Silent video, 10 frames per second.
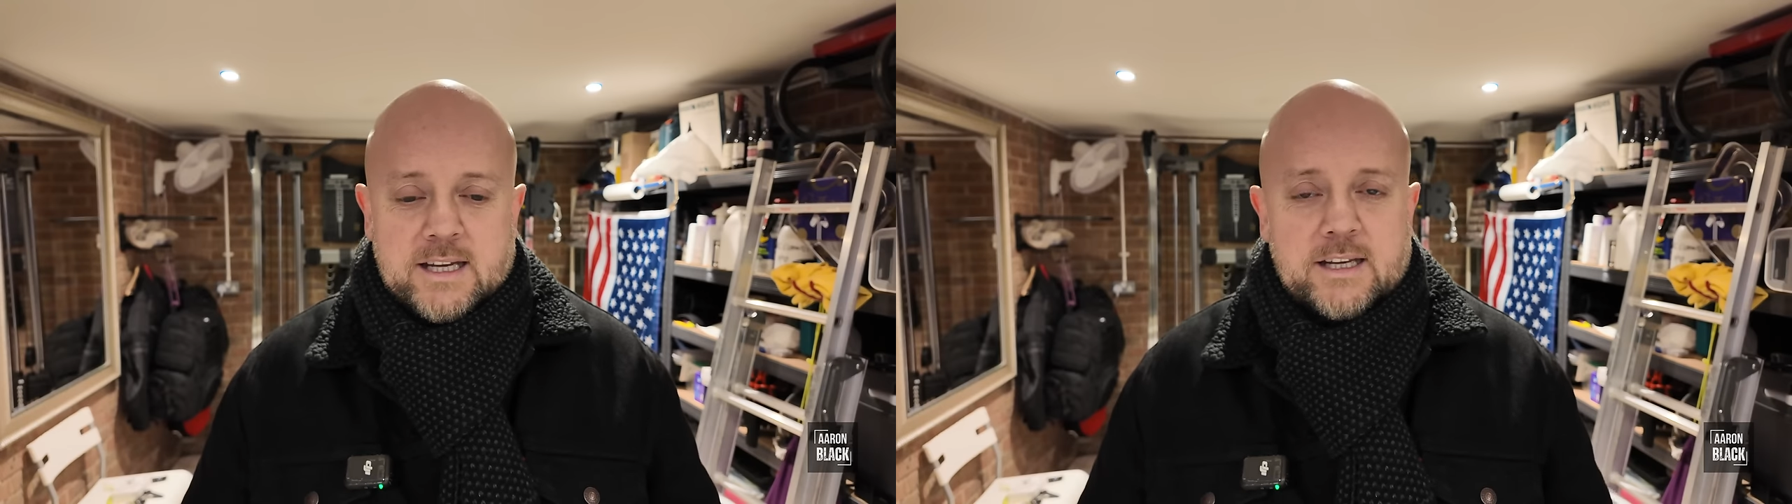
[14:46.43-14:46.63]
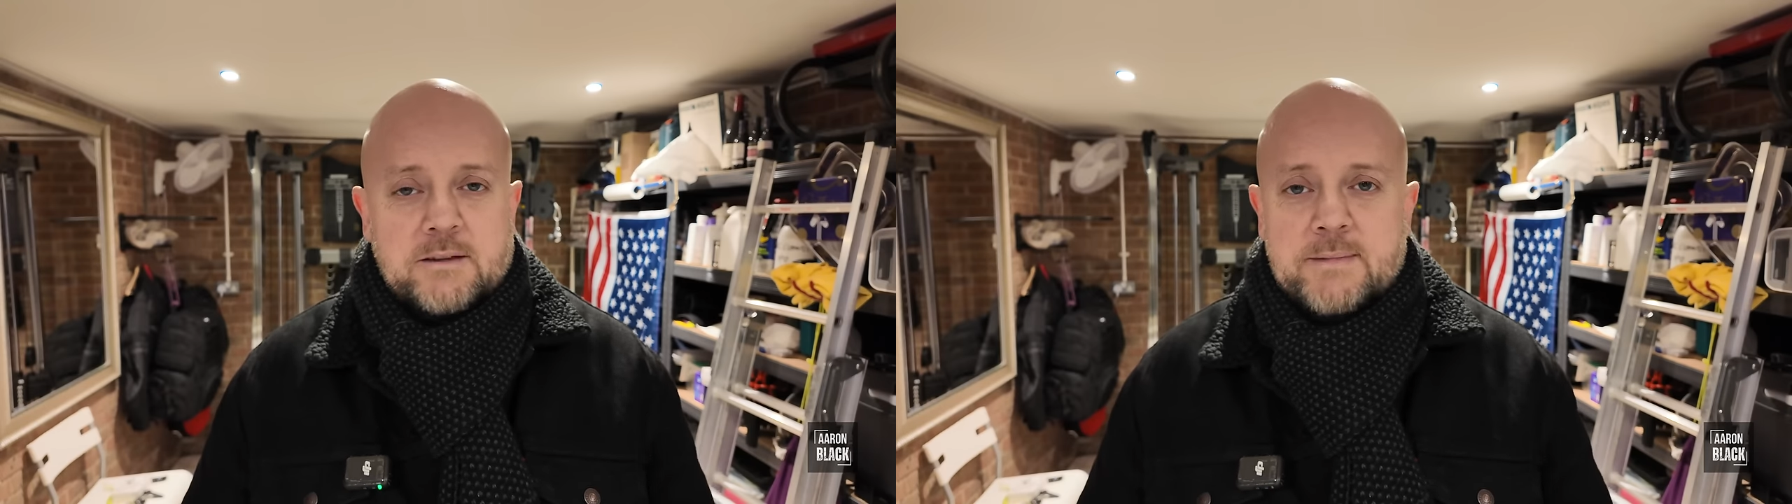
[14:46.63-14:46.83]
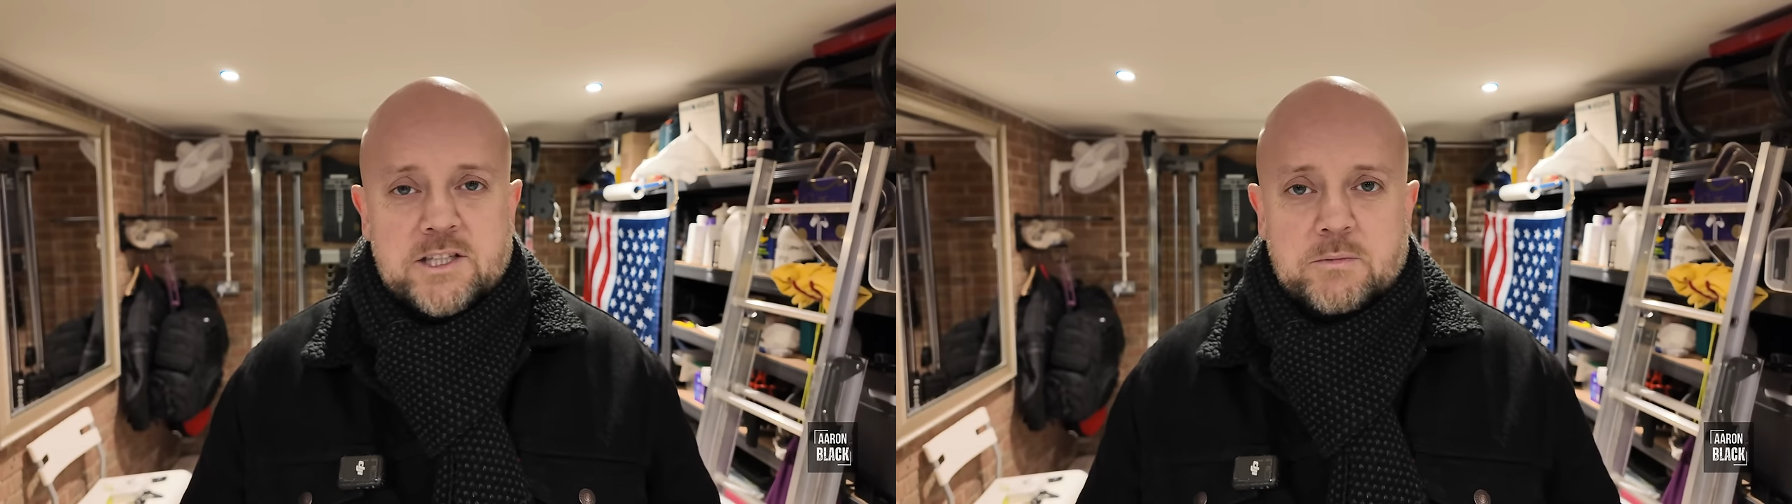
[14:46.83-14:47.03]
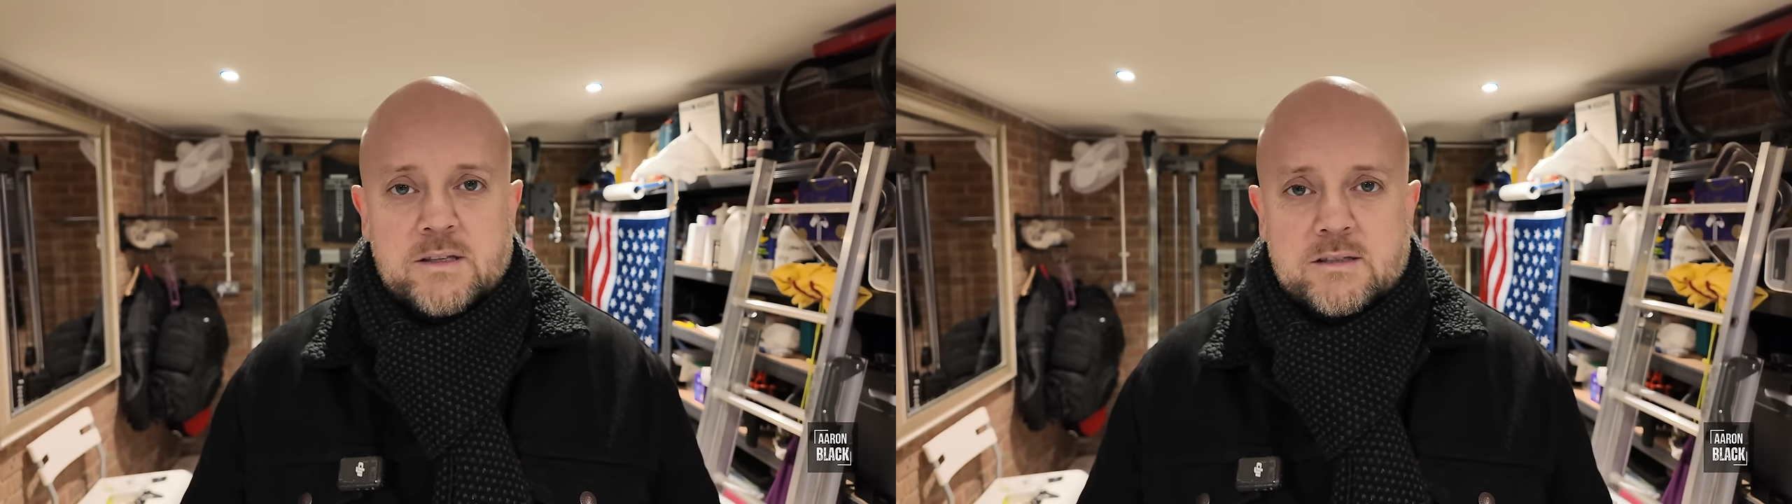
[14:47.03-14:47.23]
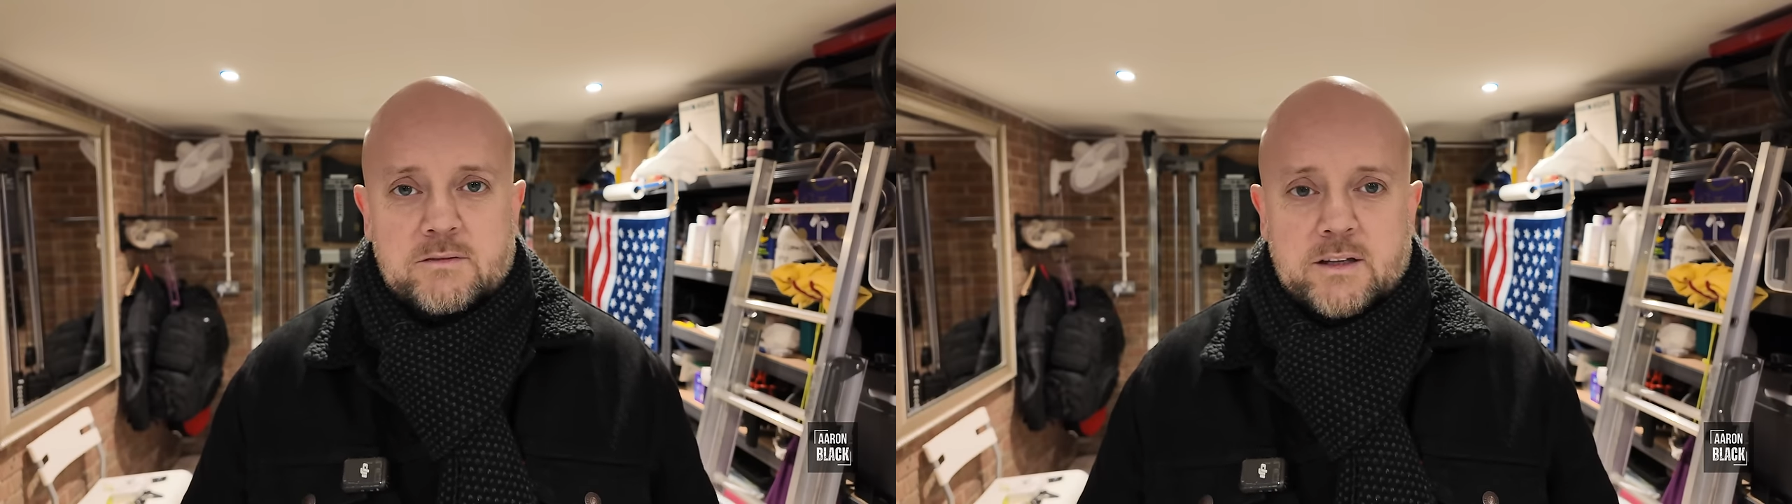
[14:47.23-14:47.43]
taking
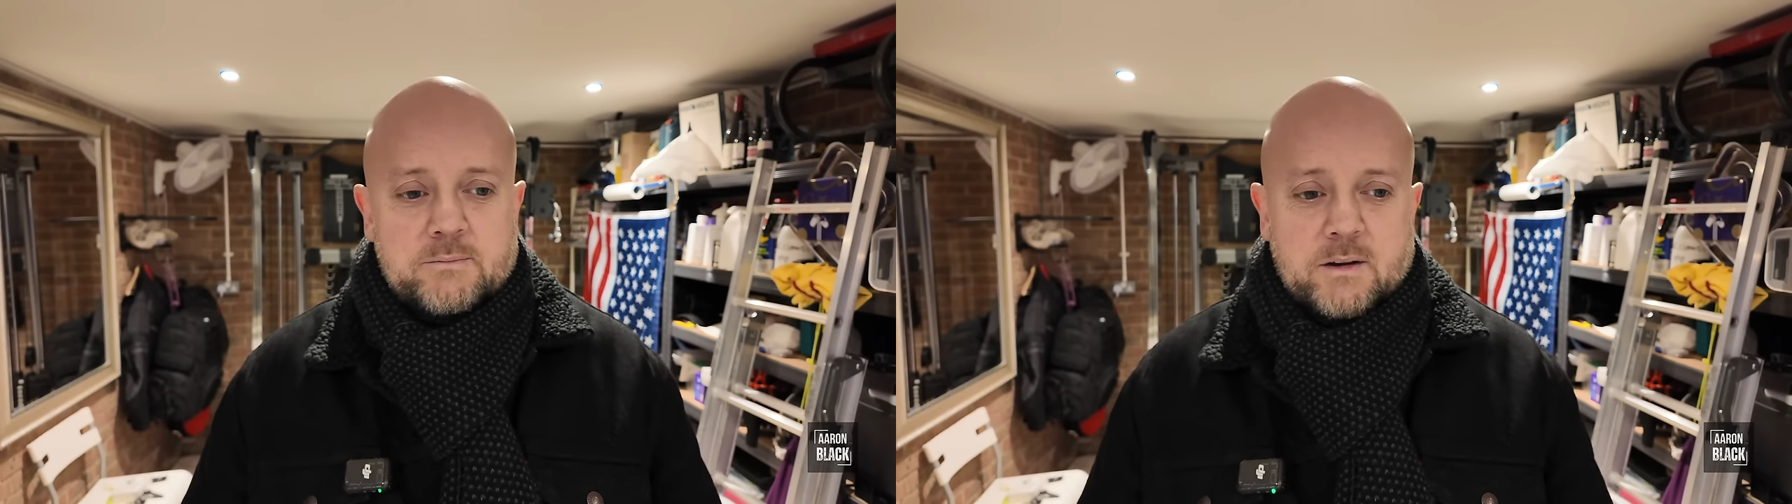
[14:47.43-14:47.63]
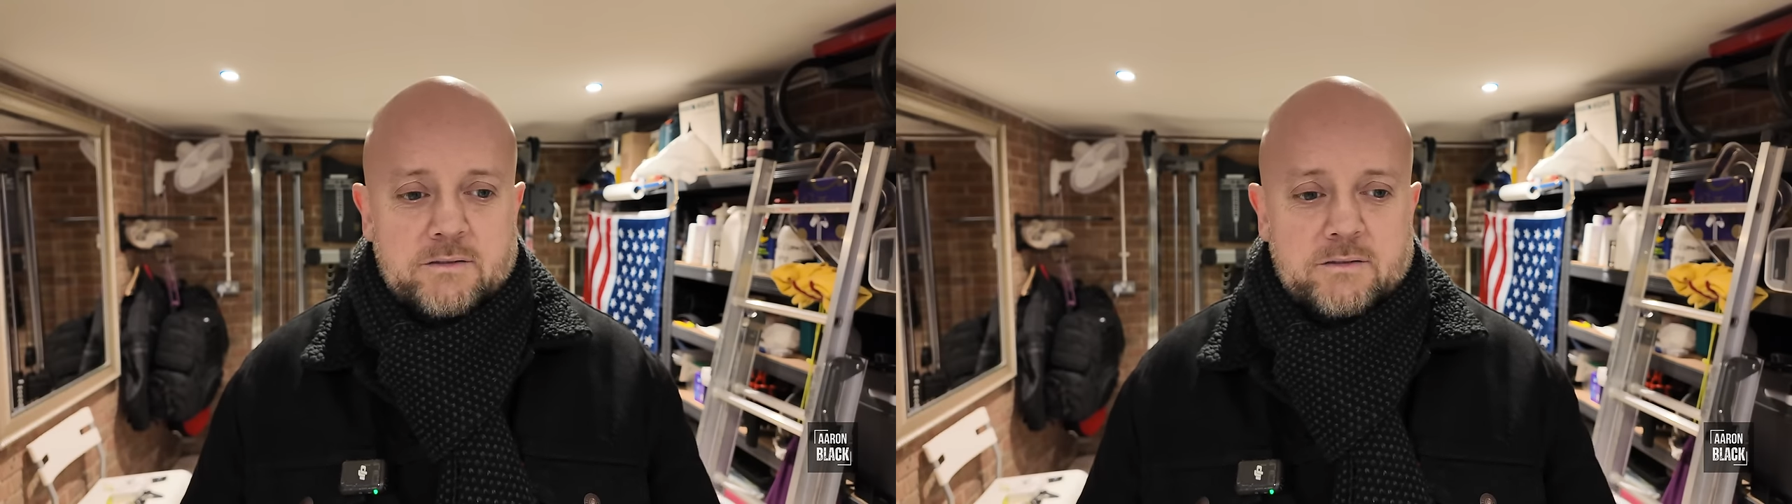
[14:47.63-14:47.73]
measurements of a